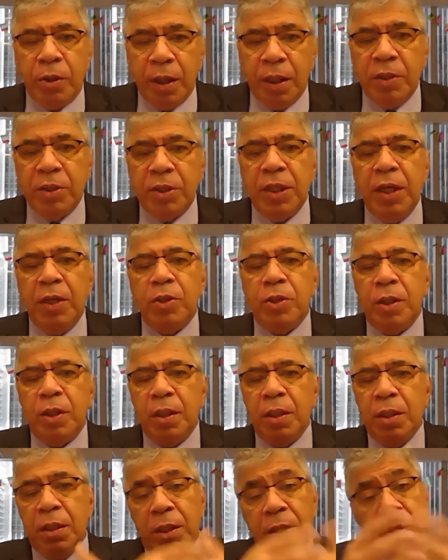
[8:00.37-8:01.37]

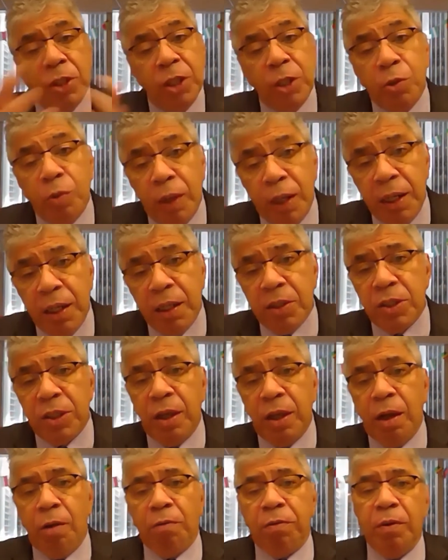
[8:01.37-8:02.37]
Organization, the G20
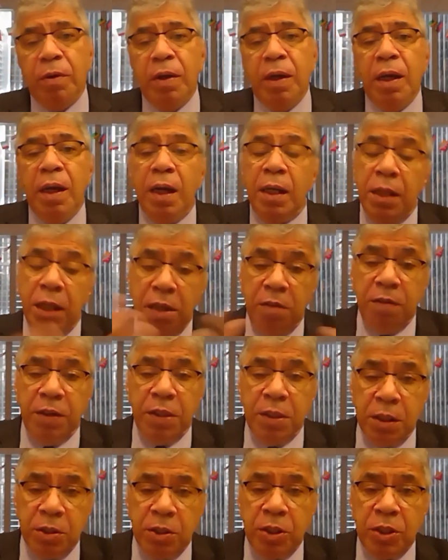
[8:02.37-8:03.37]
itself, and
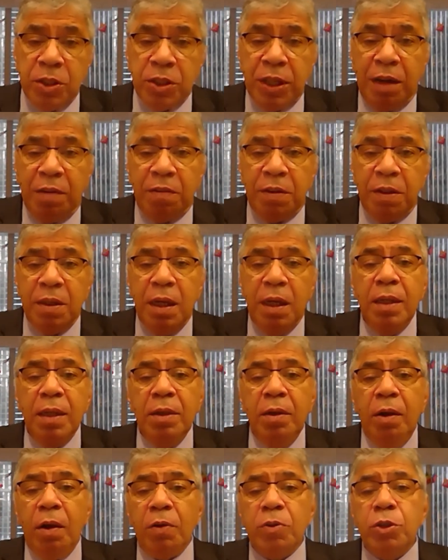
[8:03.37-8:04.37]
even the G7.
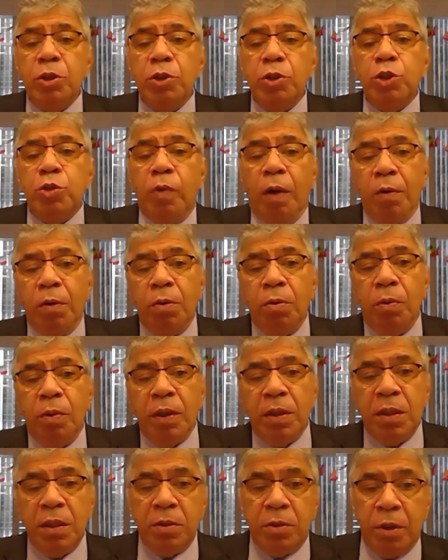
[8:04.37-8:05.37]
They also struggle
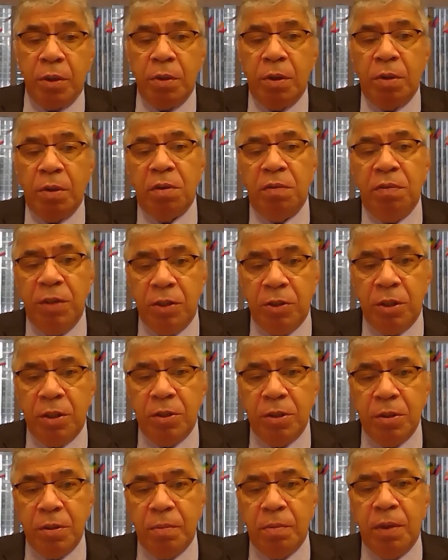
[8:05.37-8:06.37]
with internal
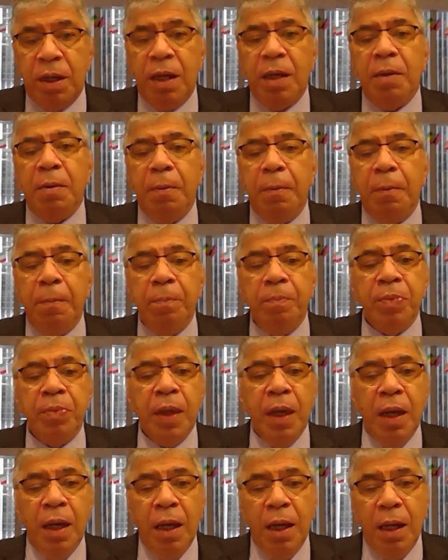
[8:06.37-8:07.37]
divisions, right?
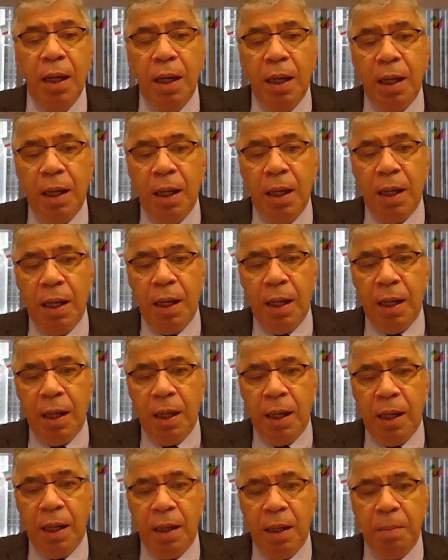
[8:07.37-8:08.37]

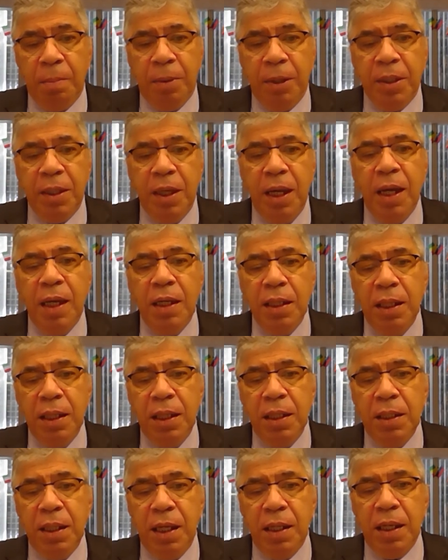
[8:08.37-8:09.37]
But
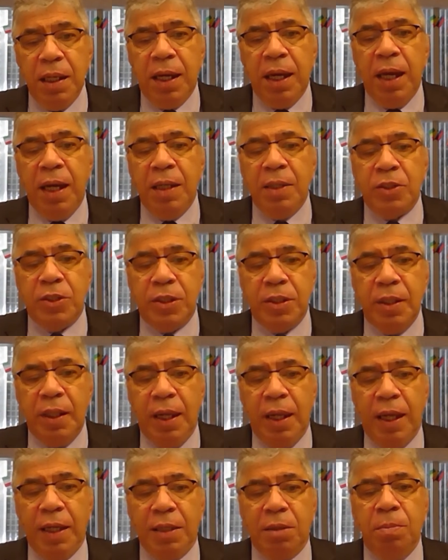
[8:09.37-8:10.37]
in any case,
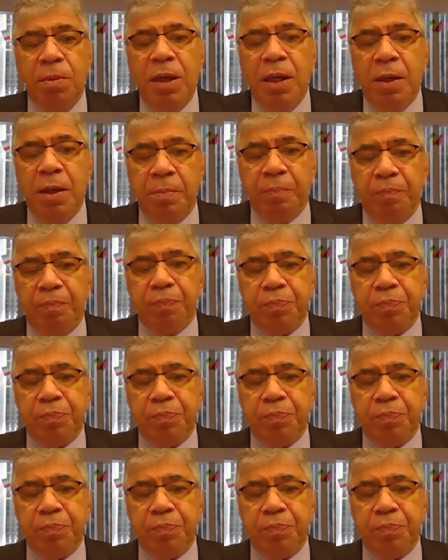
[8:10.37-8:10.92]
let me